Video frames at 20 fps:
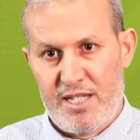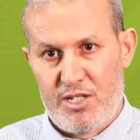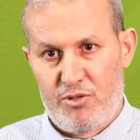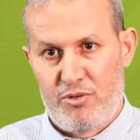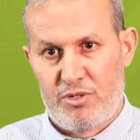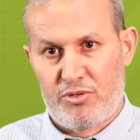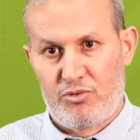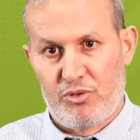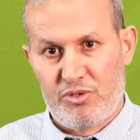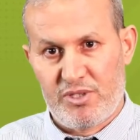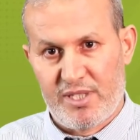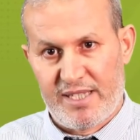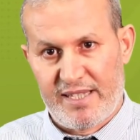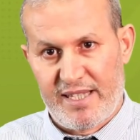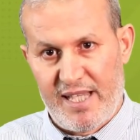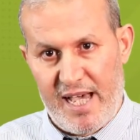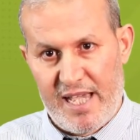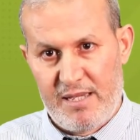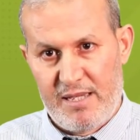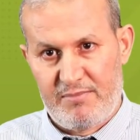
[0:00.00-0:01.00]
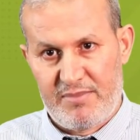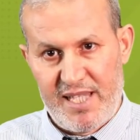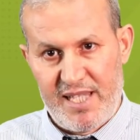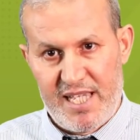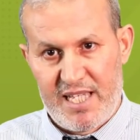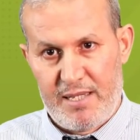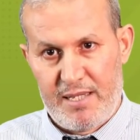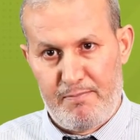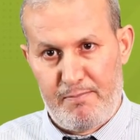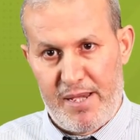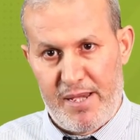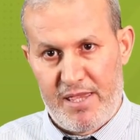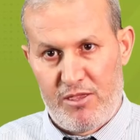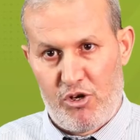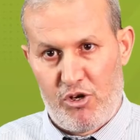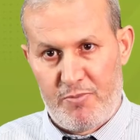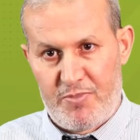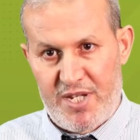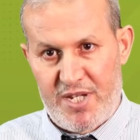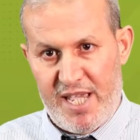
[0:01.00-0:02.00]
is the total time taken by
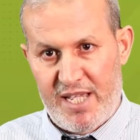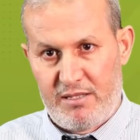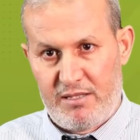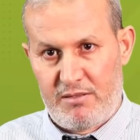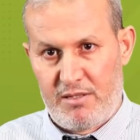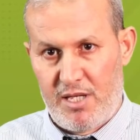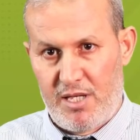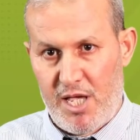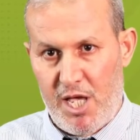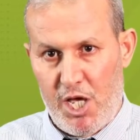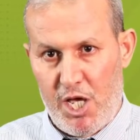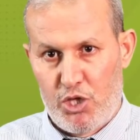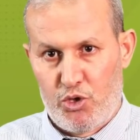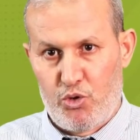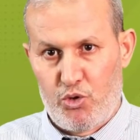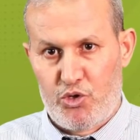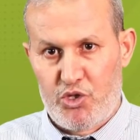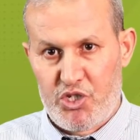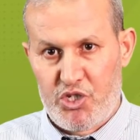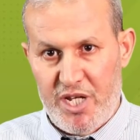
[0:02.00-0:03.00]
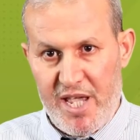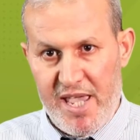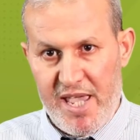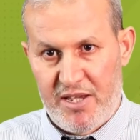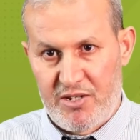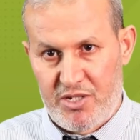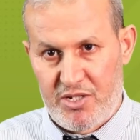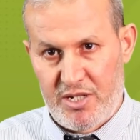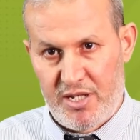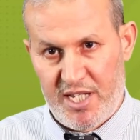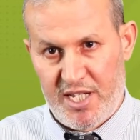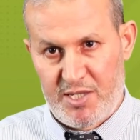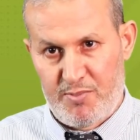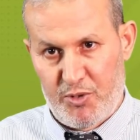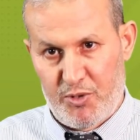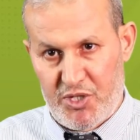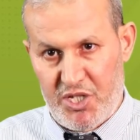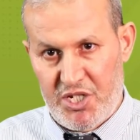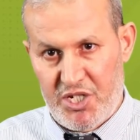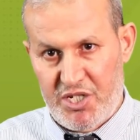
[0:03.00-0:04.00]
the object to change its
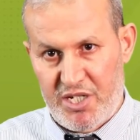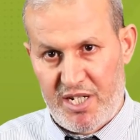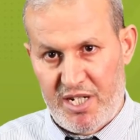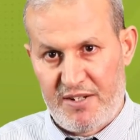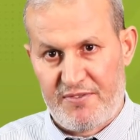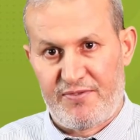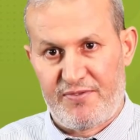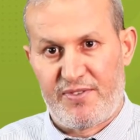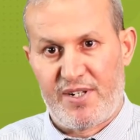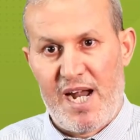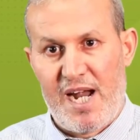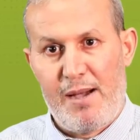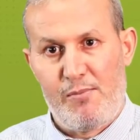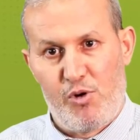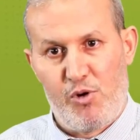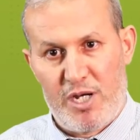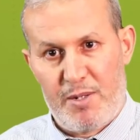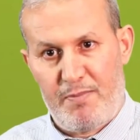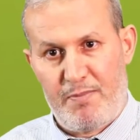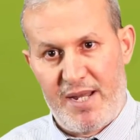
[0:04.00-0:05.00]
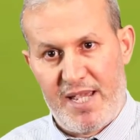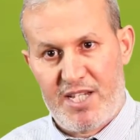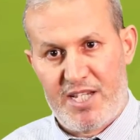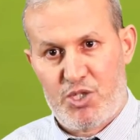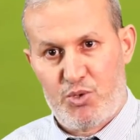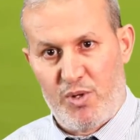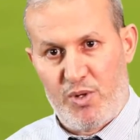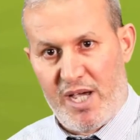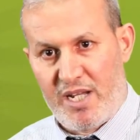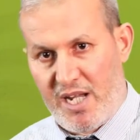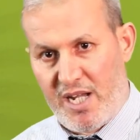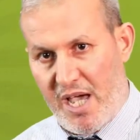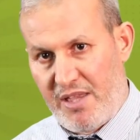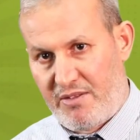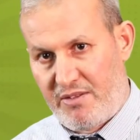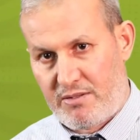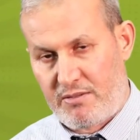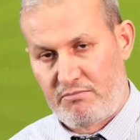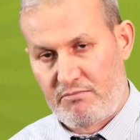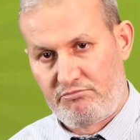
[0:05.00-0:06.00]
position from one place to
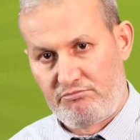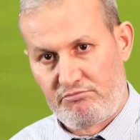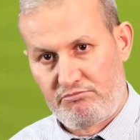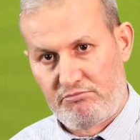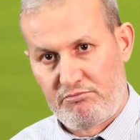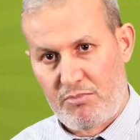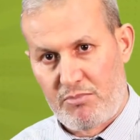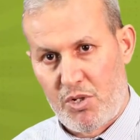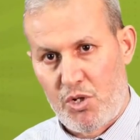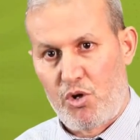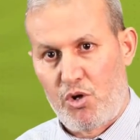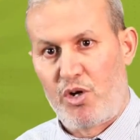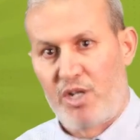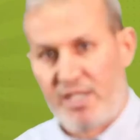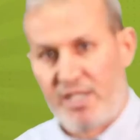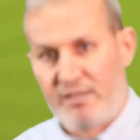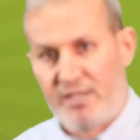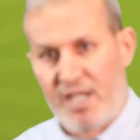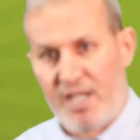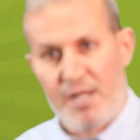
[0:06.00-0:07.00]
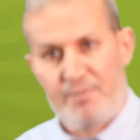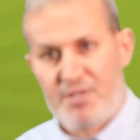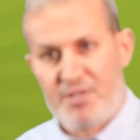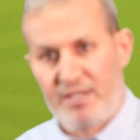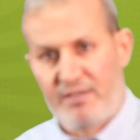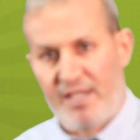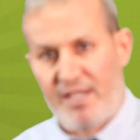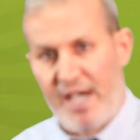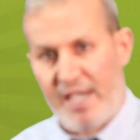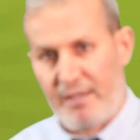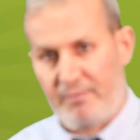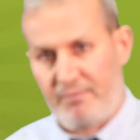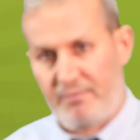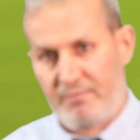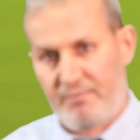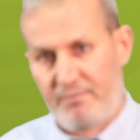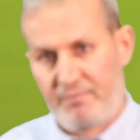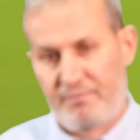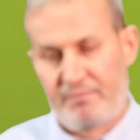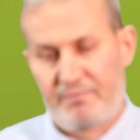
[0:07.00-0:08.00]
another, called ellipse time.
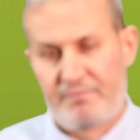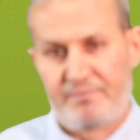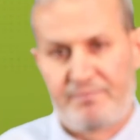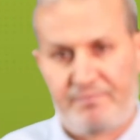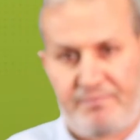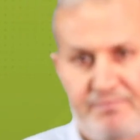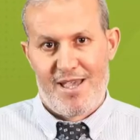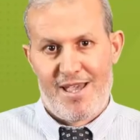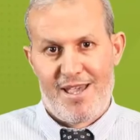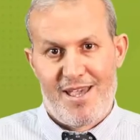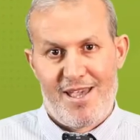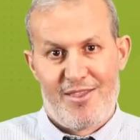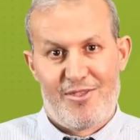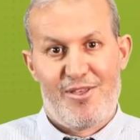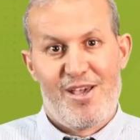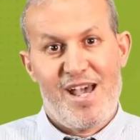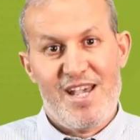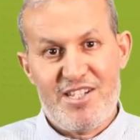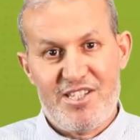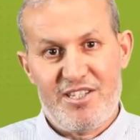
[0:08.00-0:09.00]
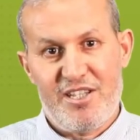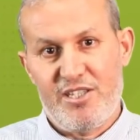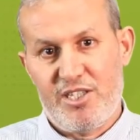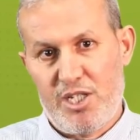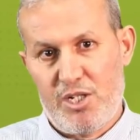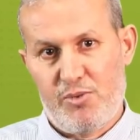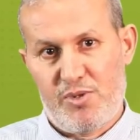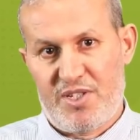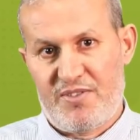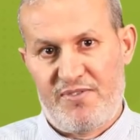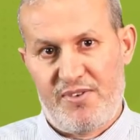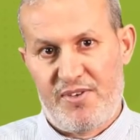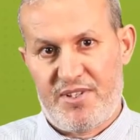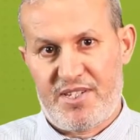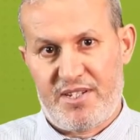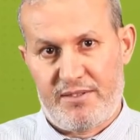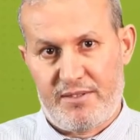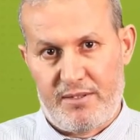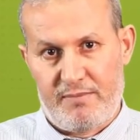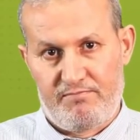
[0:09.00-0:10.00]
The instantaneous
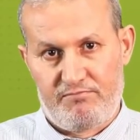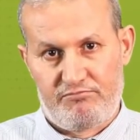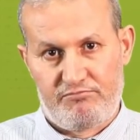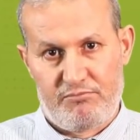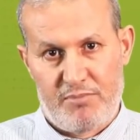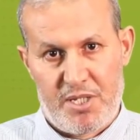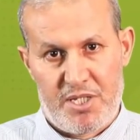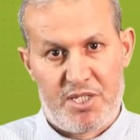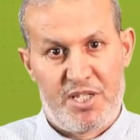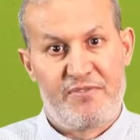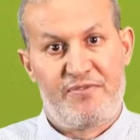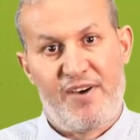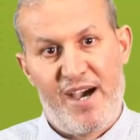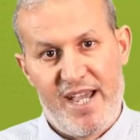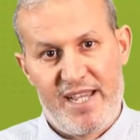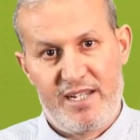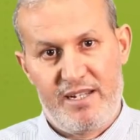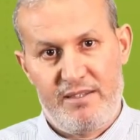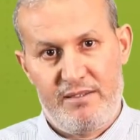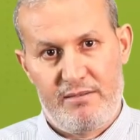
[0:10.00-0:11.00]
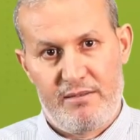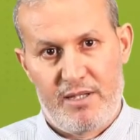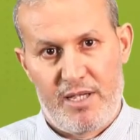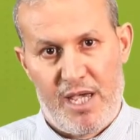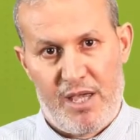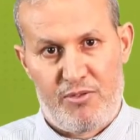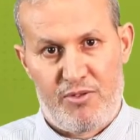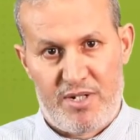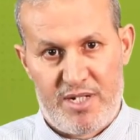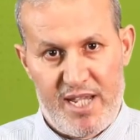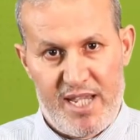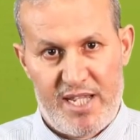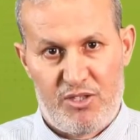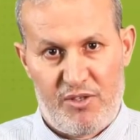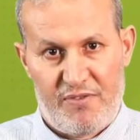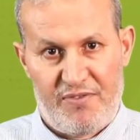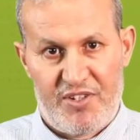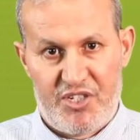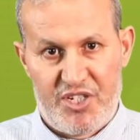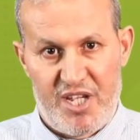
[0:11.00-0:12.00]
velocity is defined as the rate
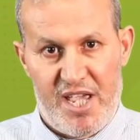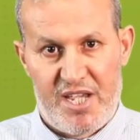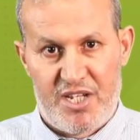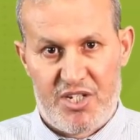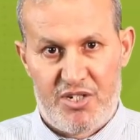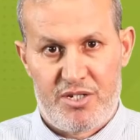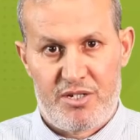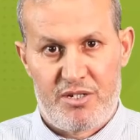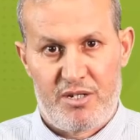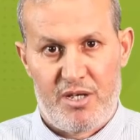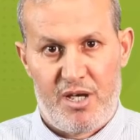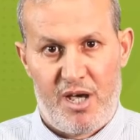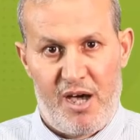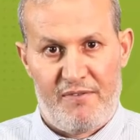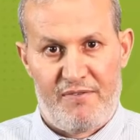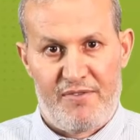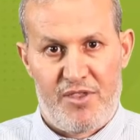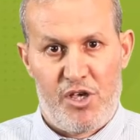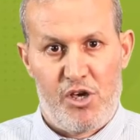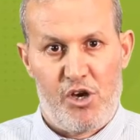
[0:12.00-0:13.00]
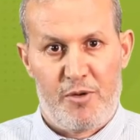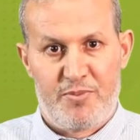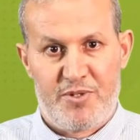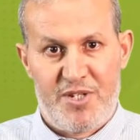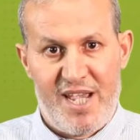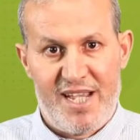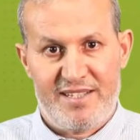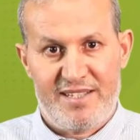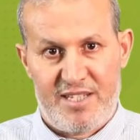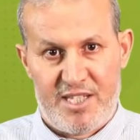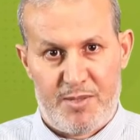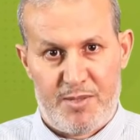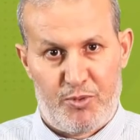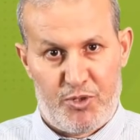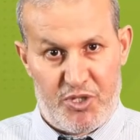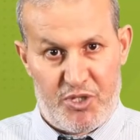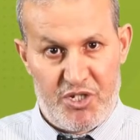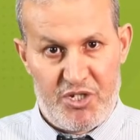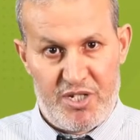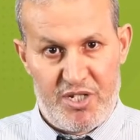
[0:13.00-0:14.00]
of change of the object's
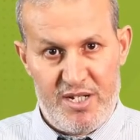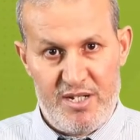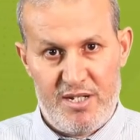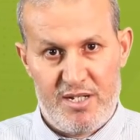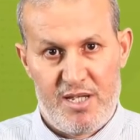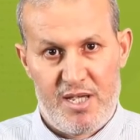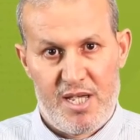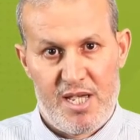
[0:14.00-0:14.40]
position